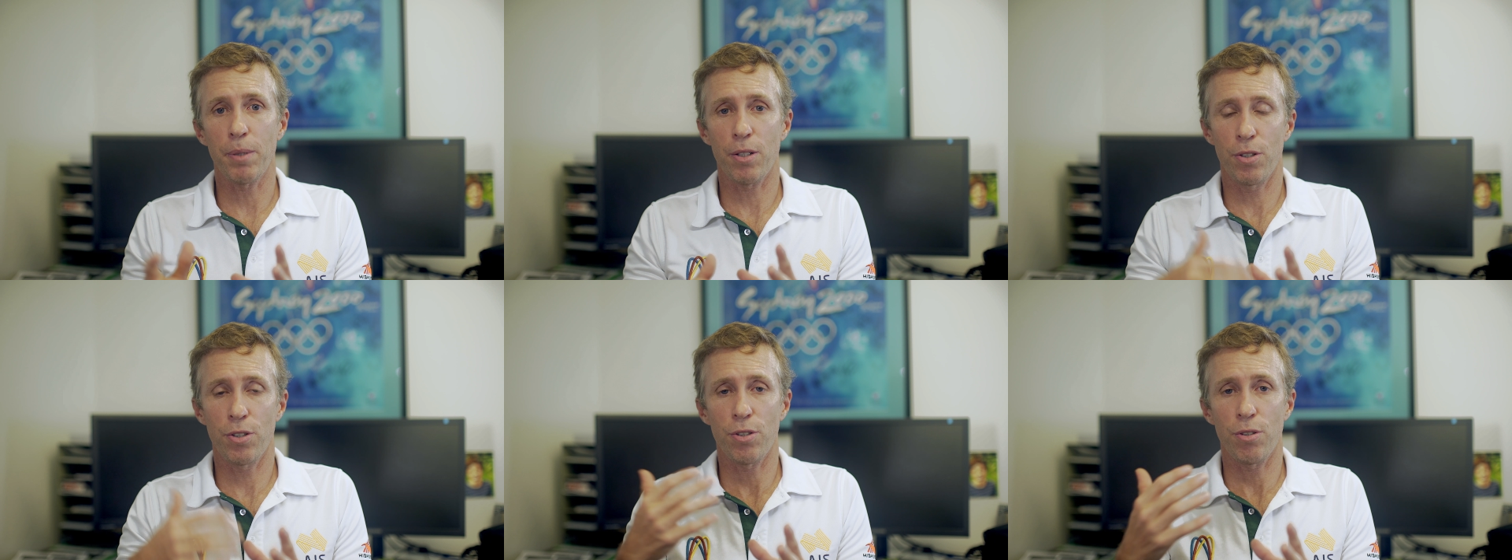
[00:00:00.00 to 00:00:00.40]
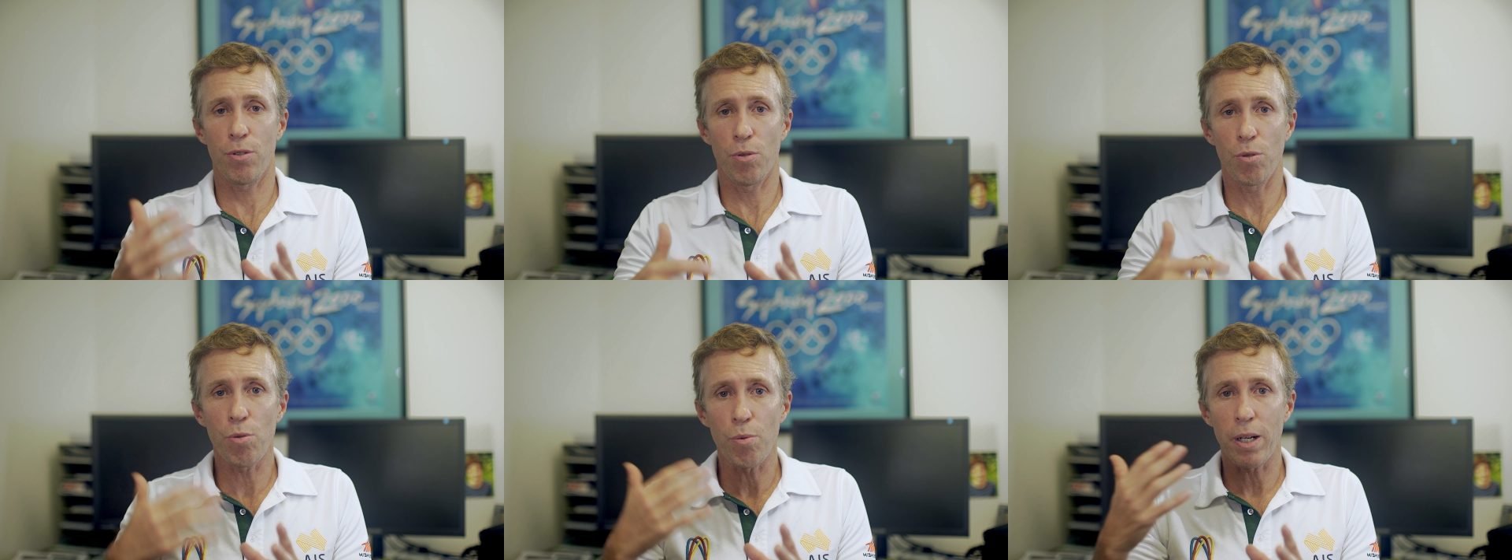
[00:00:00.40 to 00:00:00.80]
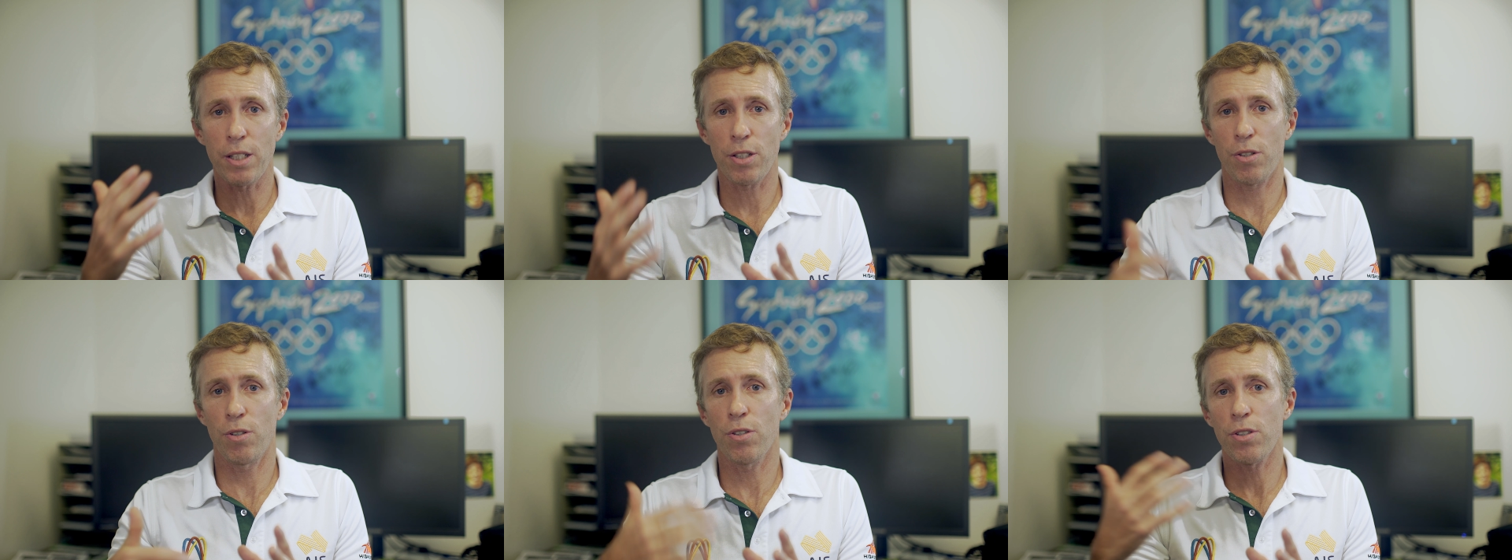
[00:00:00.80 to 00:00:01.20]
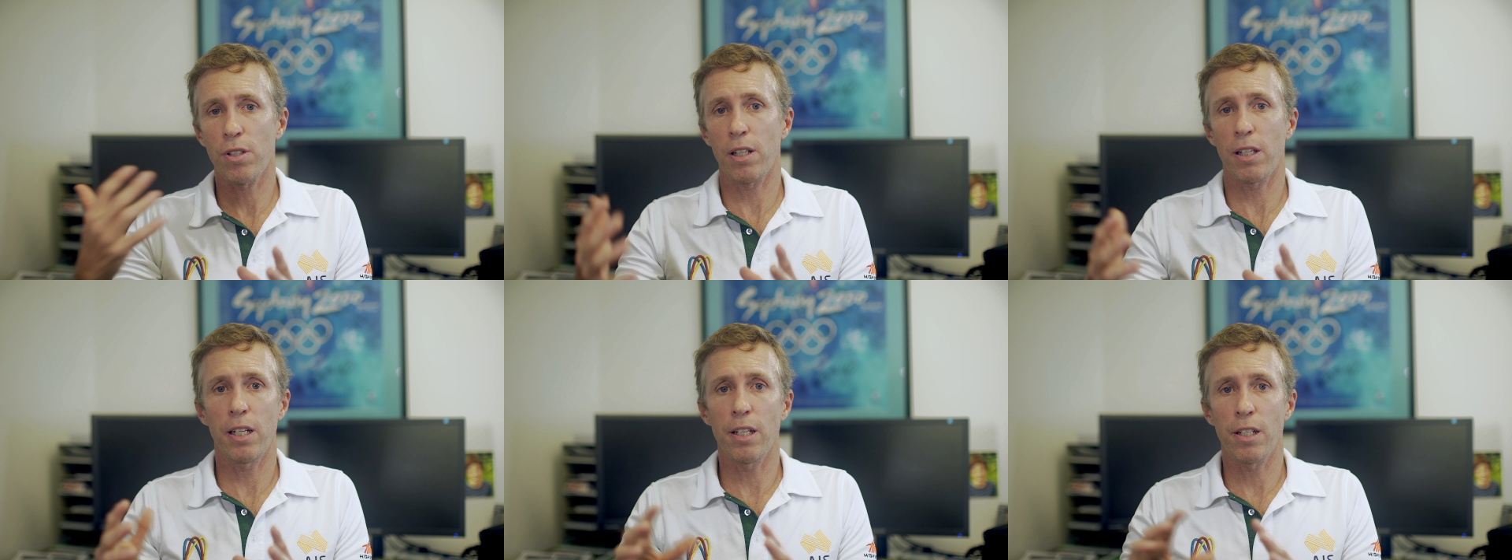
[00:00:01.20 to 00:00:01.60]
because you're always
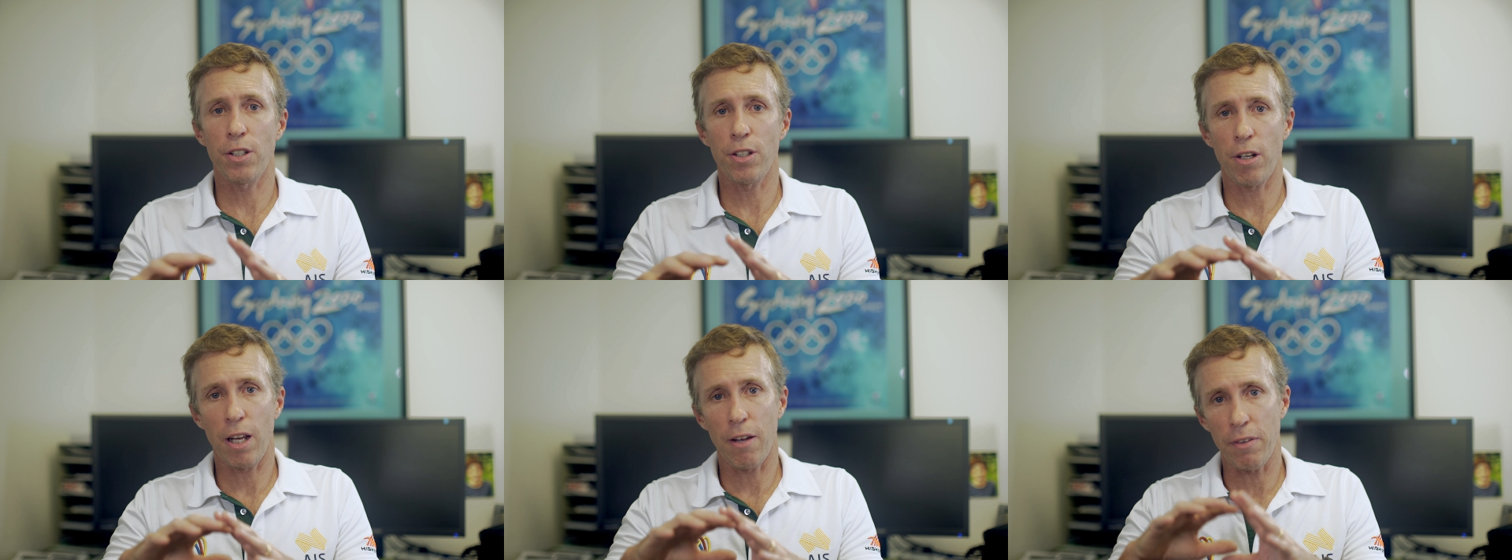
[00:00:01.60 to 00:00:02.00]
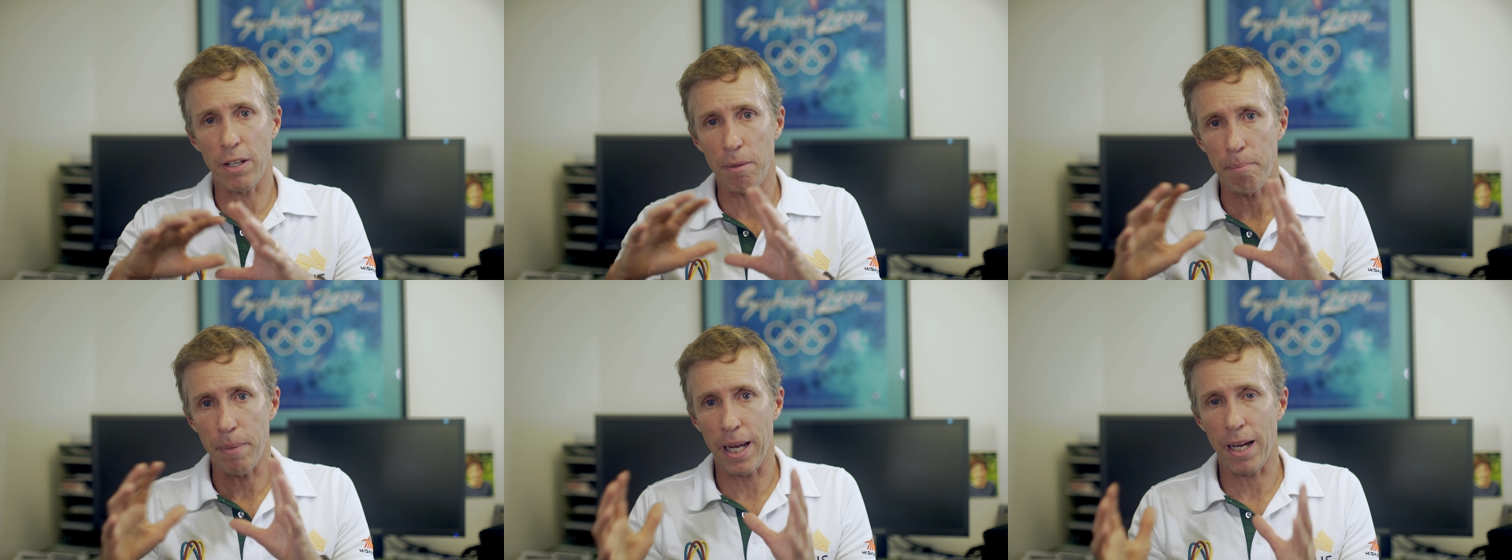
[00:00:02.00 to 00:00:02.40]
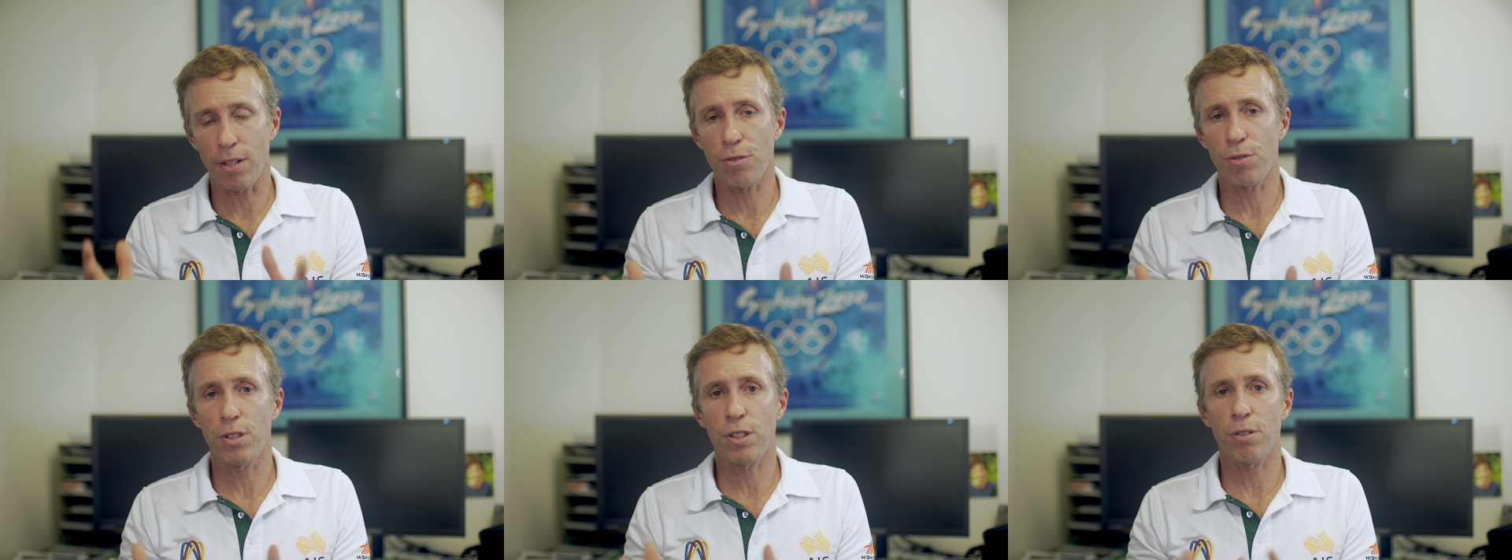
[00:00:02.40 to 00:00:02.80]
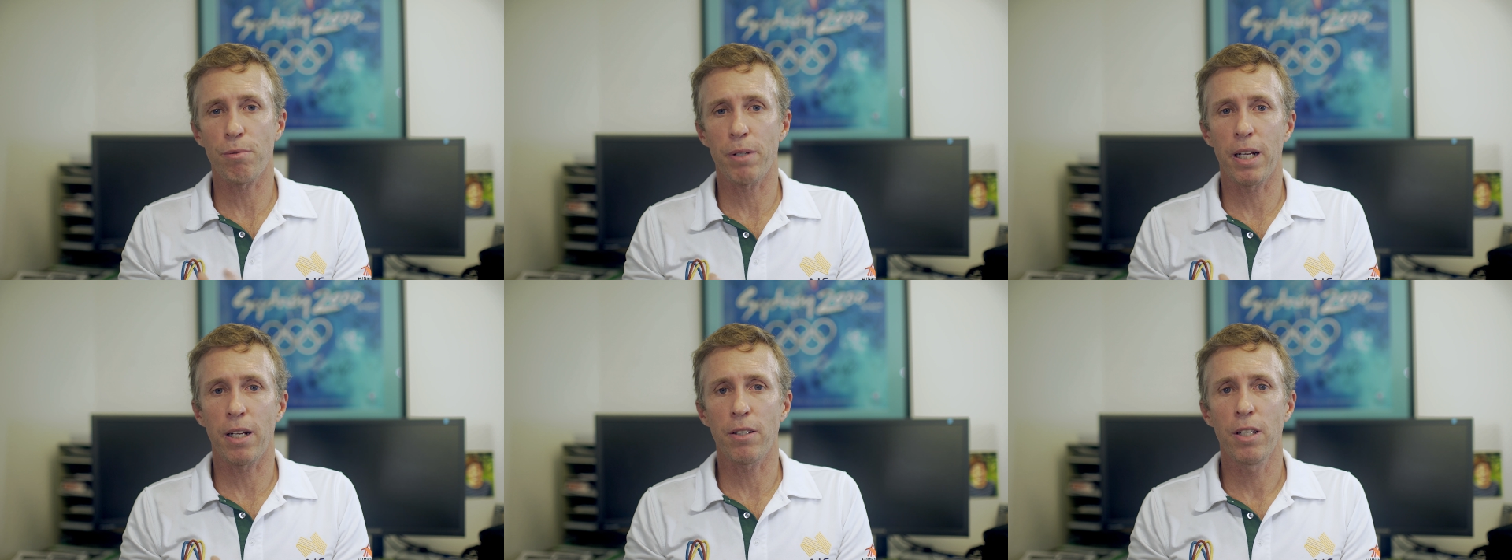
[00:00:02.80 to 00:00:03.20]
constantly eating. You don't have any boundaries
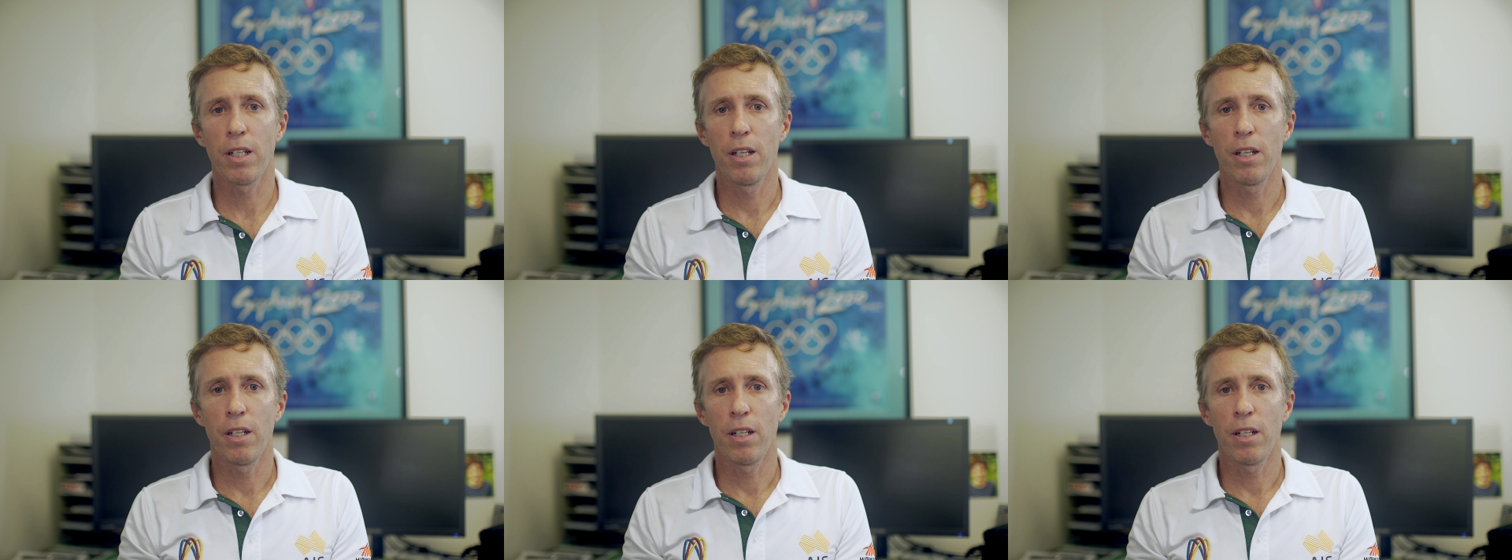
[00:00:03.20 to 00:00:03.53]
around